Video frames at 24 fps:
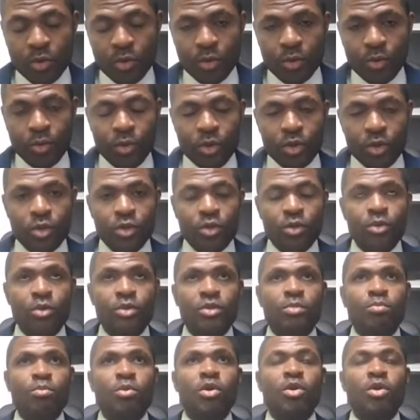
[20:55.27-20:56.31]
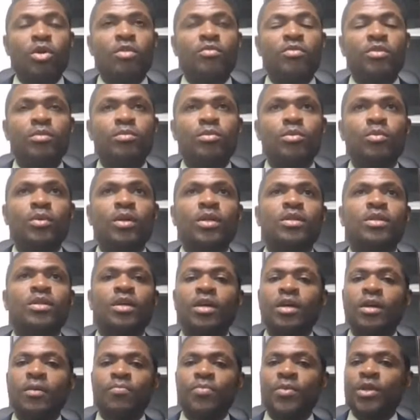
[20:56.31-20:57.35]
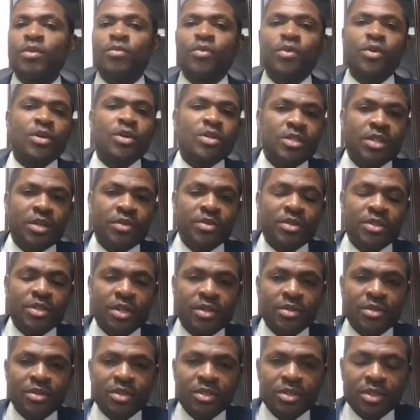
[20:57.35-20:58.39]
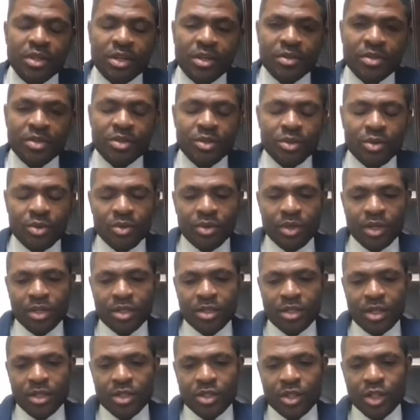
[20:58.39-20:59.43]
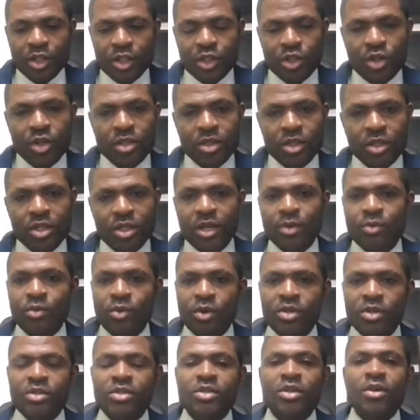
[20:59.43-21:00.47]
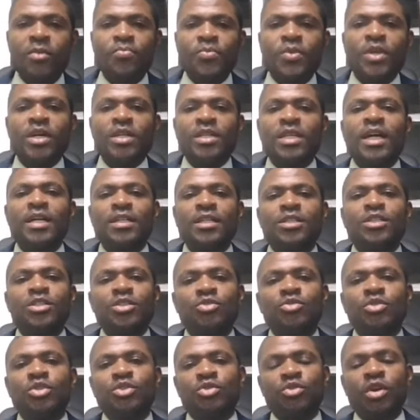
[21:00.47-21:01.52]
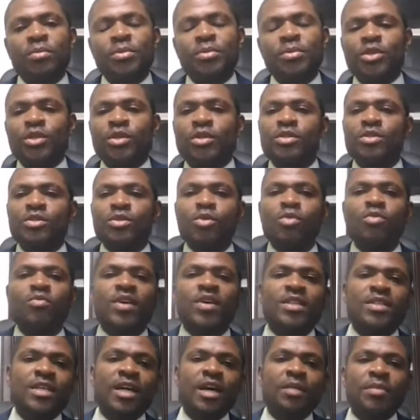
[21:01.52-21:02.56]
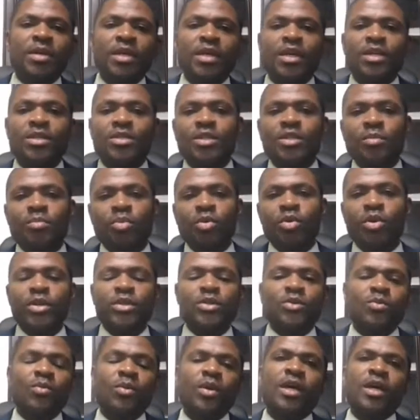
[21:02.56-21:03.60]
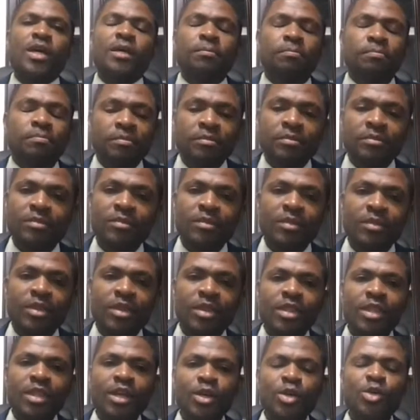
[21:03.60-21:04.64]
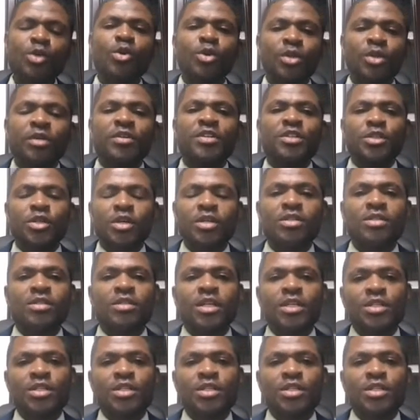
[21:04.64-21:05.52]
to use, more comfortable with, then of course there's a shortage. And once there are these disruptions over time, it gets to a point where there's just